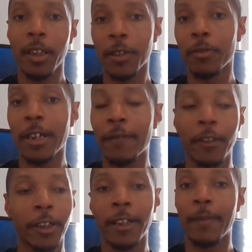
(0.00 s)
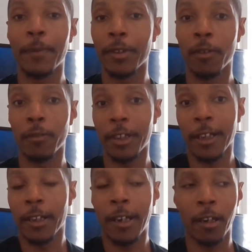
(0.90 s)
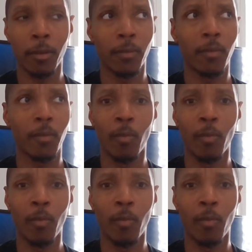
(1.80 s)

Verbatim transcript: This was definitely a good episode. Check it out.